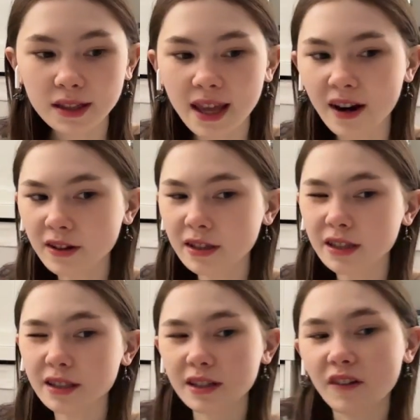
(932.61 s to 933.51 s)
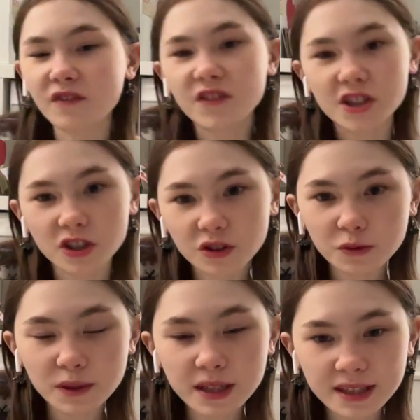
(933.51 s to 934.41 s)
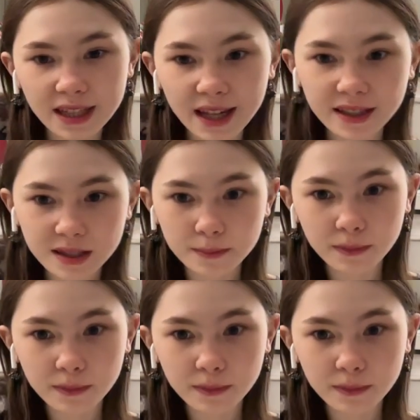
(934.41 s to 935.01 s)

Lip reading: they aren't official twin sets,